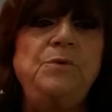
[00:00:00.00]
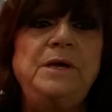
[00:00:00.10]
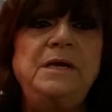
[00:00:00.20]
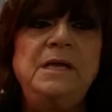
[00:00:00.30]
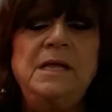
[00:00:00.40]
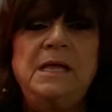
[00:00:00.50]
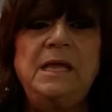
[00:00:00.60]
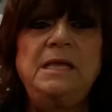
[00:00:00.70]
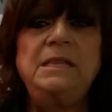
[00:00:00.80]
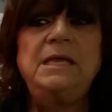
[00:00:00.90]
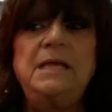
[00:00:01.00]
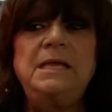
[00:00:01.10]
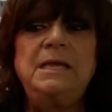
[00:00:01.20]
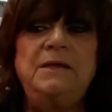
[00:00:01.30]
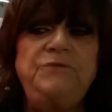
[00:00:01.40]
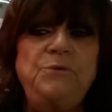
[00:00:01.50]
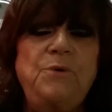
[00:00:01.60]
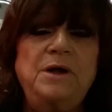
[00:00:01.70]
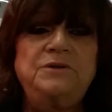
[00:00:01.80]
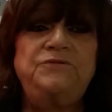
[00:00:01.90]
Show you one if you
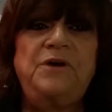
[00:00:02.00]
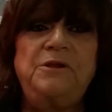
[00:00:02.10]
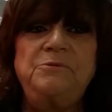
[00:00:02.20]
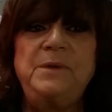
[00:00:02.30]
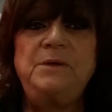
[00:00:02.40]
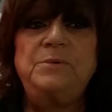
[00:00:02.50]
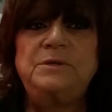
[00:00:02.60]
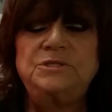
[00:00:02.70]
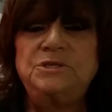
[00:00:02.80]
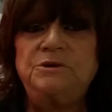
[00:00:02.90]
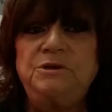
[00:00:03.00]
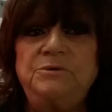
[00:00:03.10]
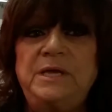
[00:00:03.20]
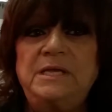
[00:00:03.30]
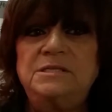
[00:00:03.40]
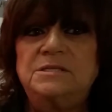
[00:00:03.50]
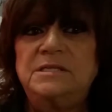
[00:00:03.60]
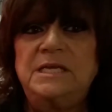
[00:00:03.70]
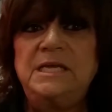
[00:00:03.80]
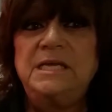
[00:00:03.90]
want to follow me, we'll show you into
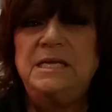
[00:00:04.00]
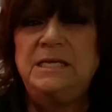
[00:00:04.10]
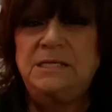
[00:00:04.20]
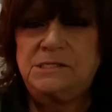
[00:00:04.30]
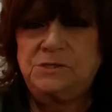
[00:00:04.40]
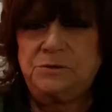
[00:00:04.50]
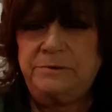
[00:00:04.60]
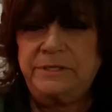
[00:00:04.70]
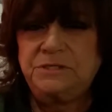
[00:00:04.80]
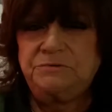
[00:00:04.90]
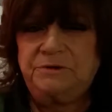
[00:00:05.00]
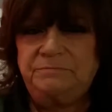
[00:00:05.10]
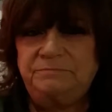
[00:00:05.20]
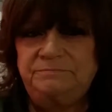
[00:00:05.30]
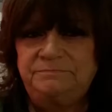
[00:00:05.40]
the storage room.